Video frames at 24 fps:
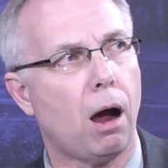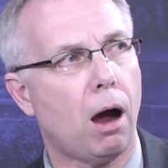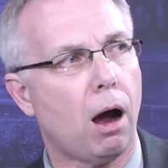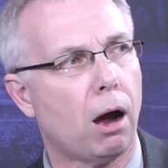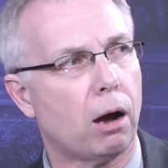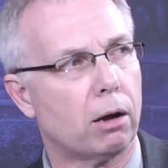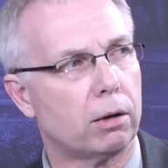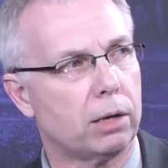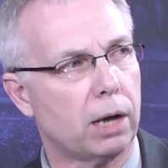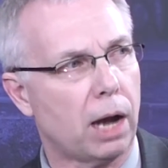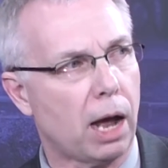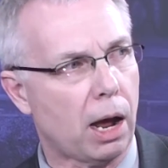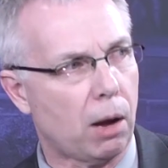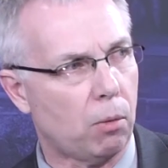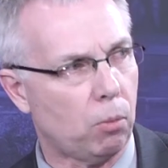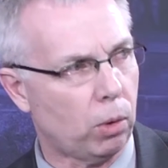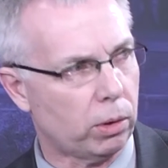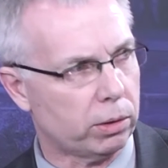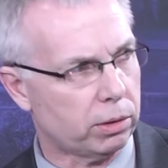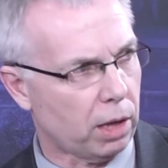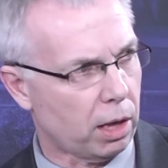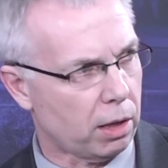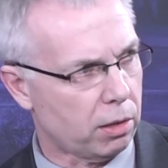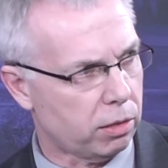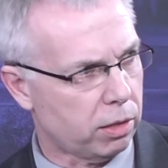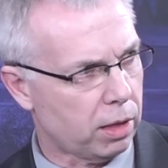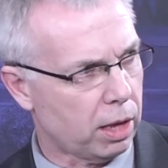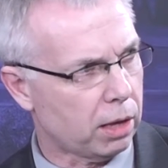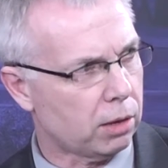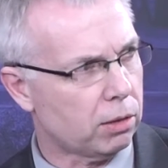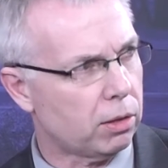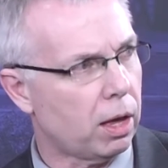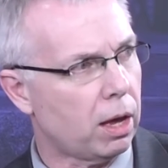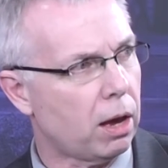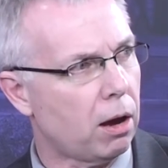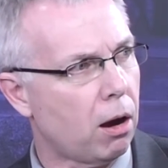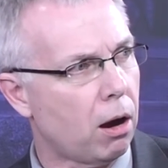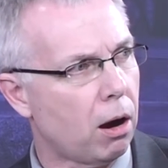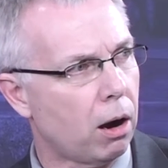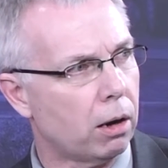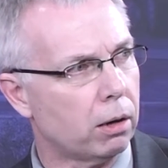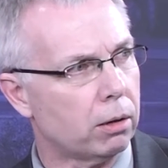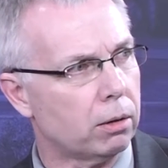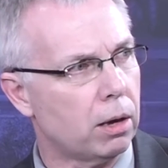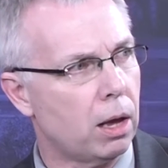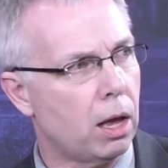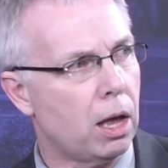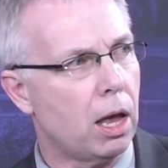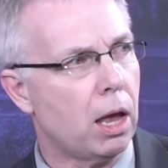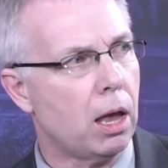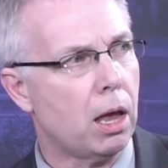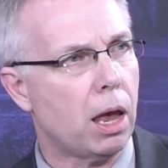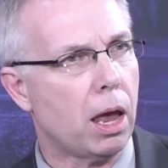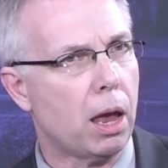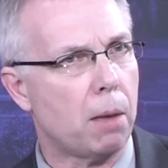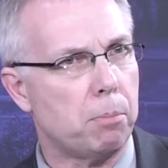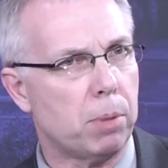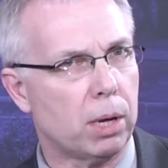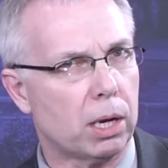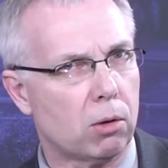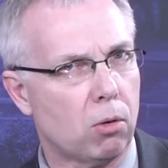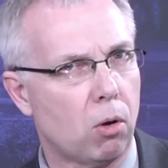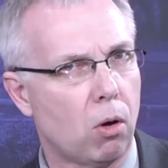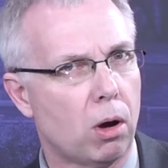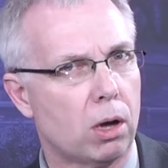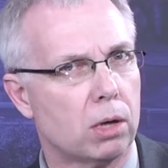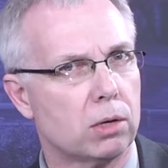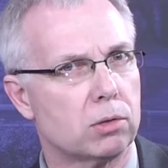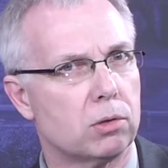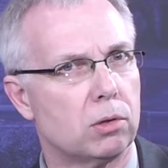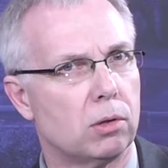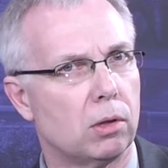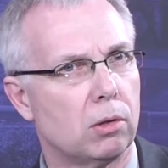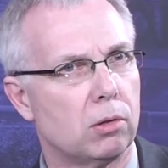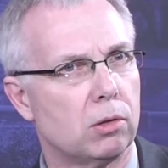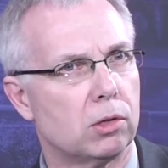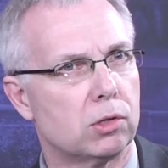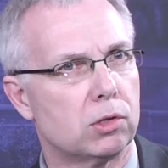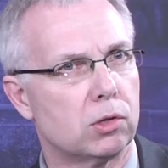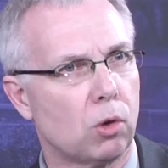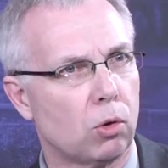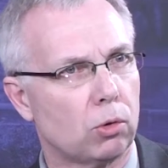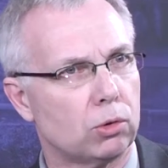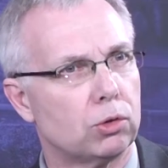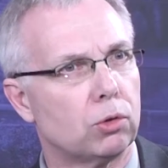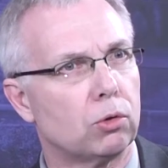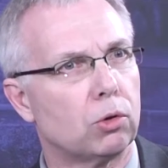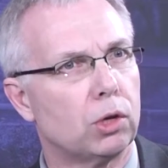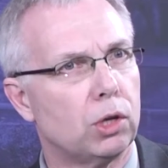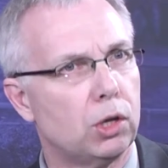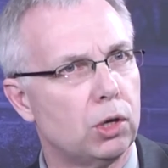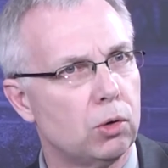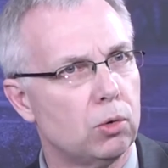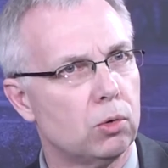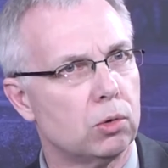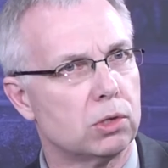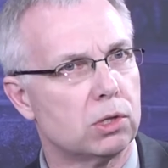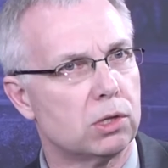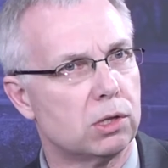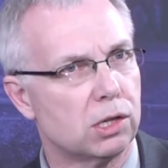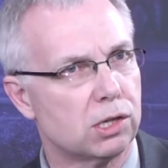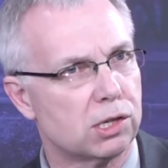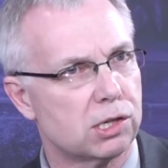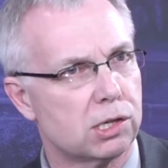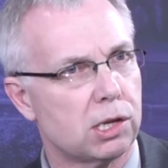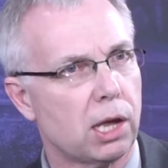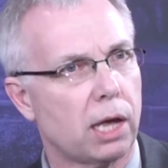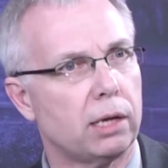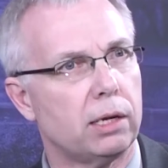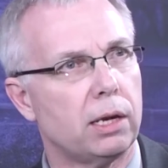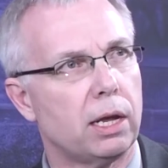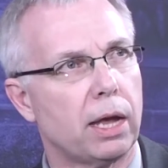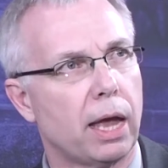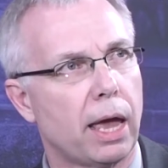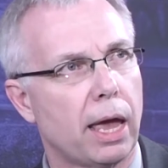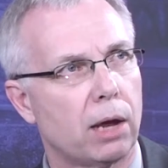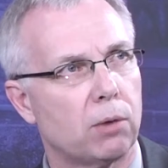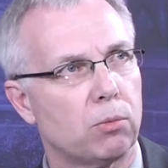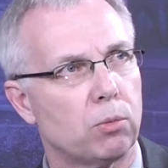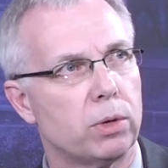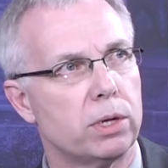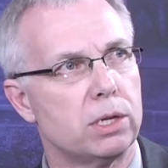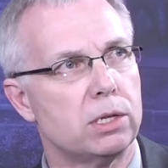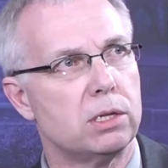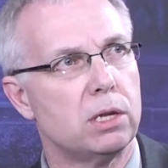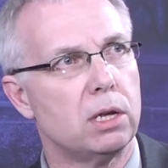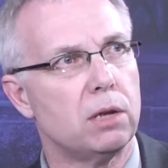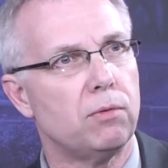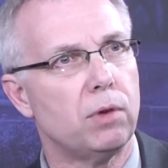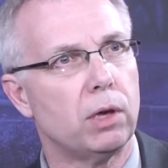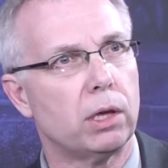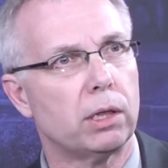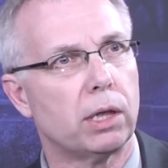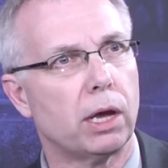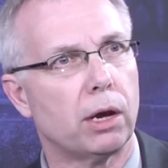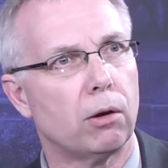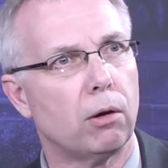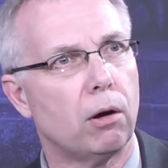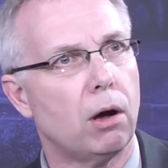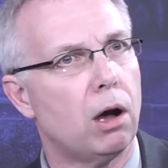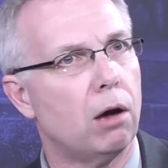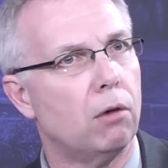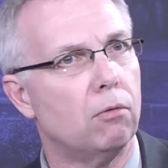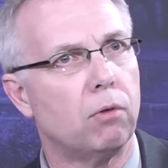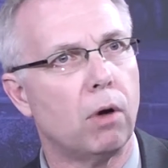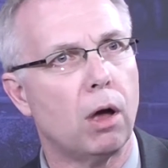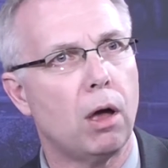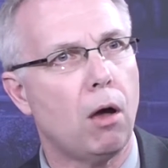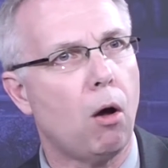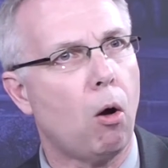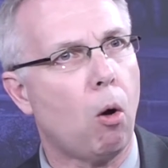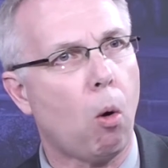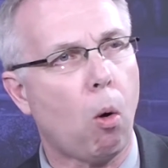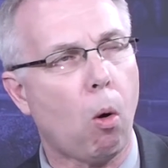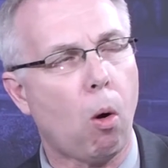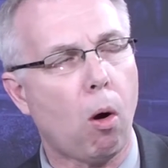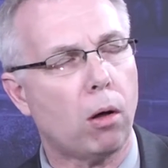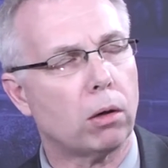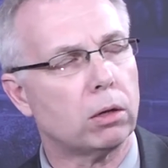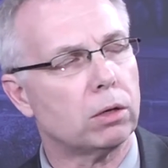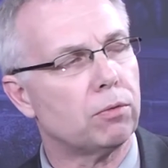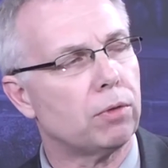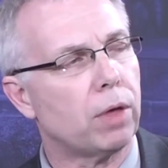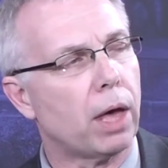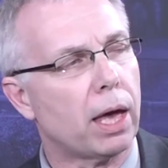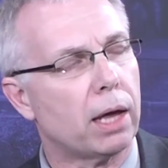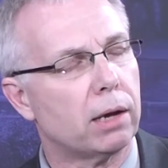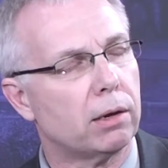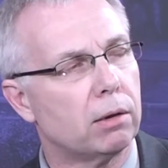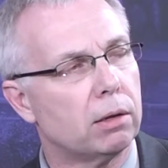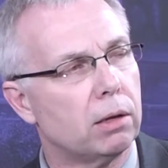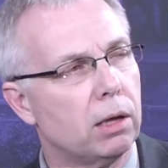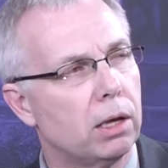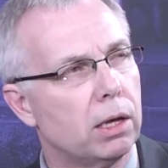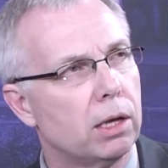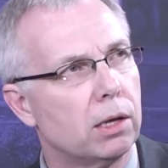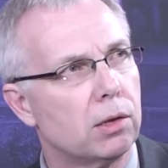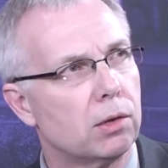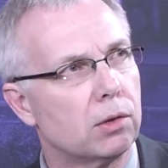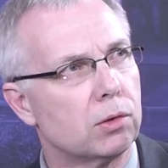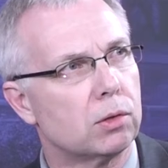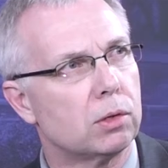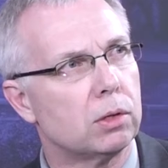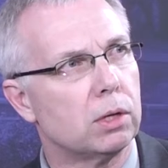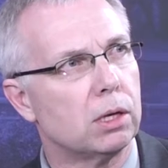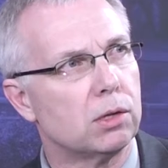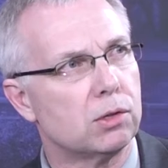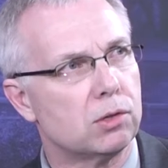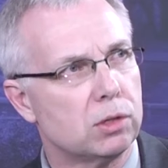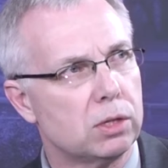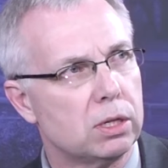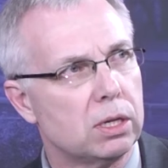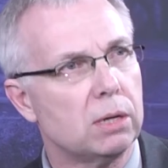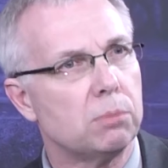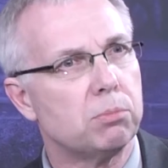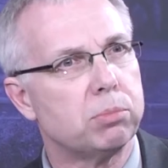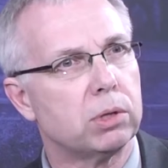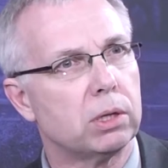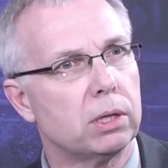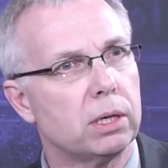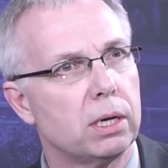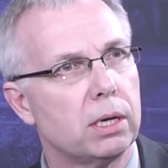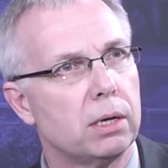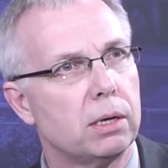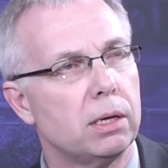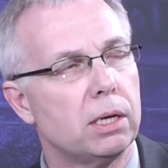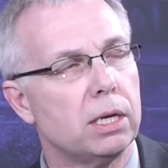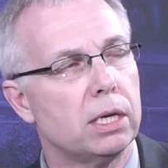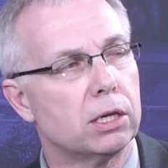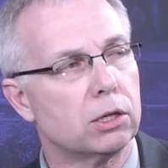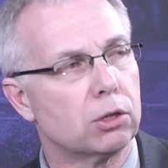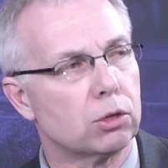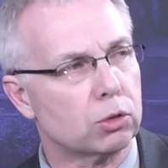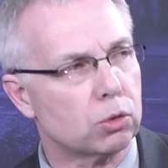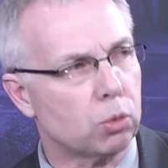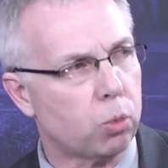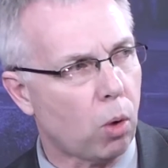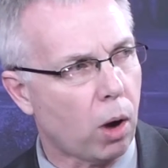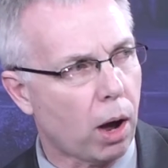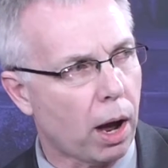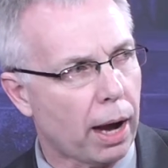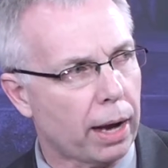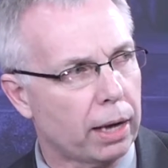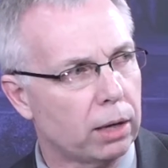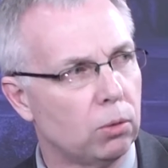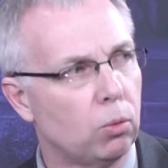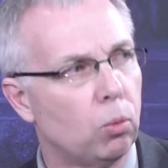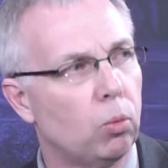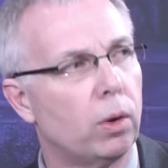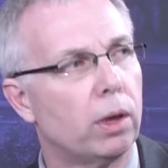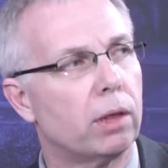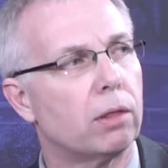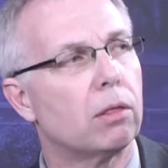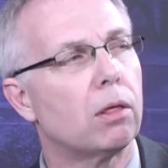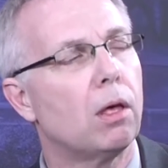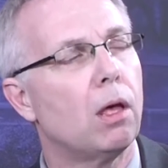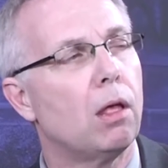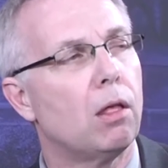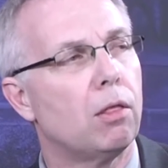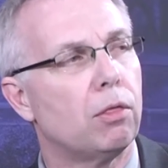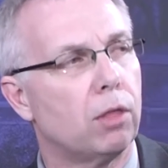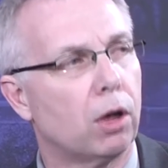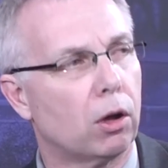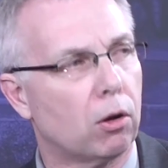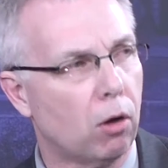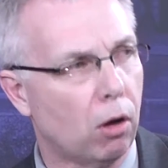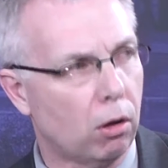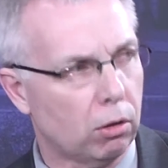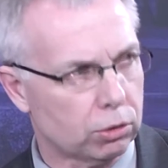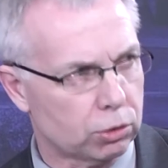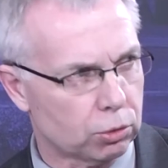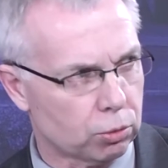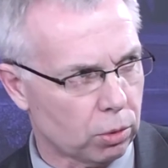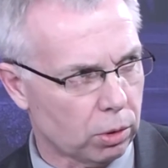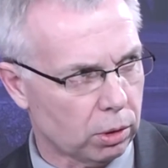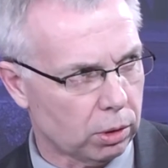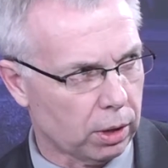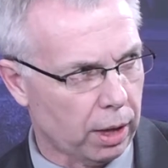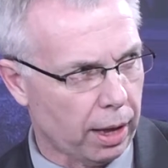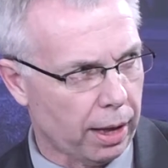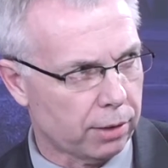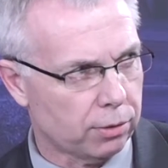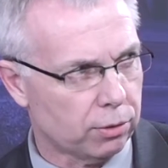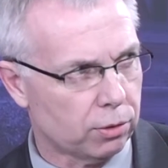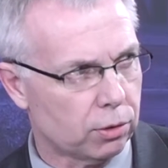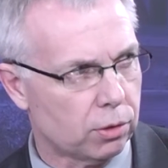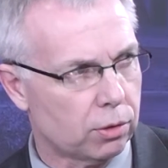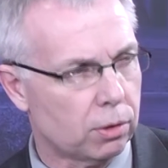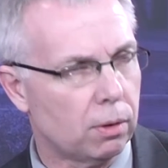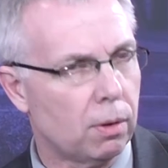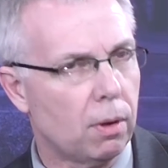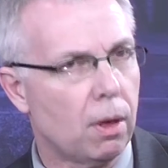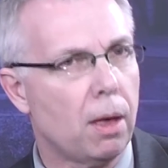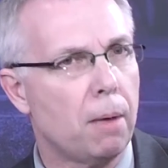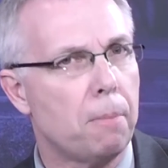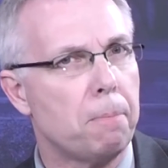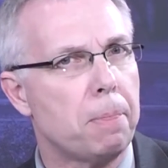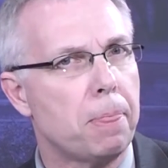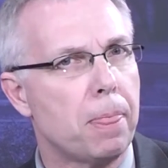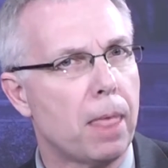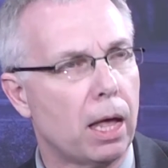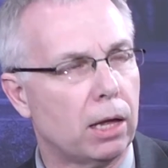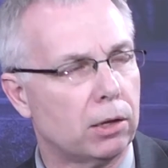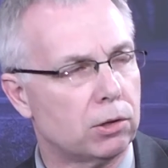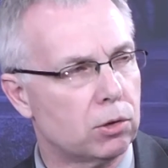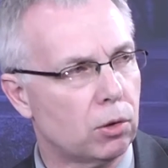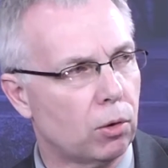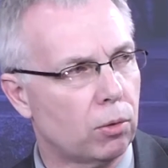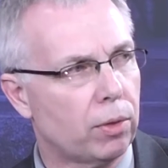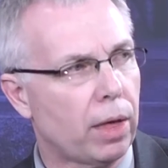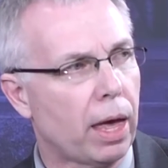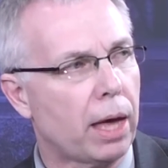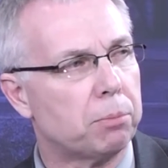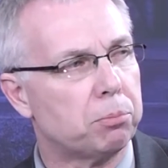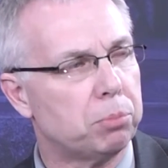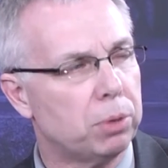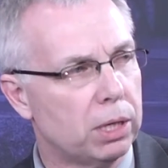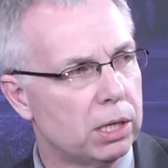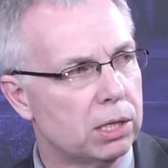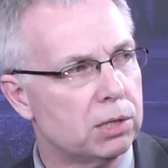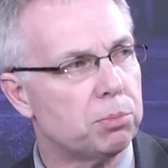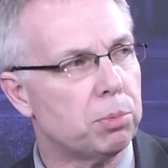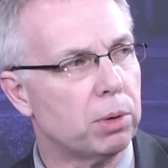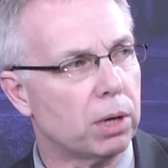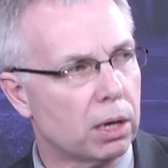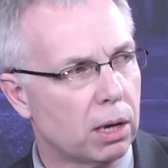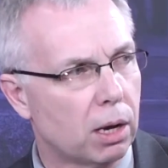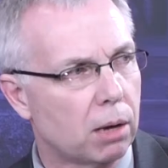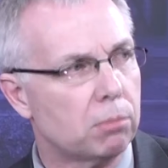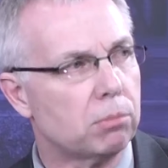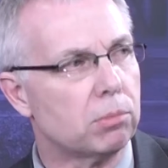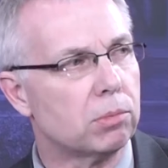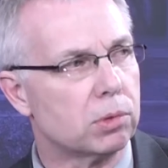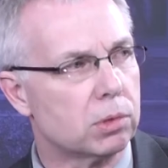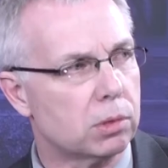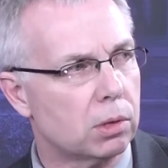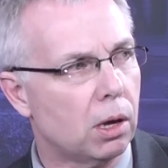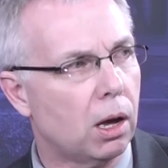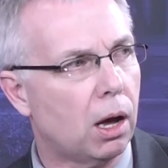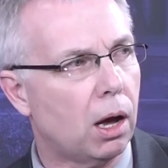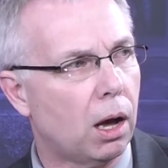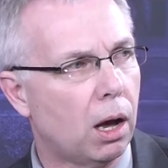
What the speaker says: are not what they think they are, because the social cues, the sending and receiving thereof, all of that is deeply intertwined with the cultural lens. And so that piece becomes,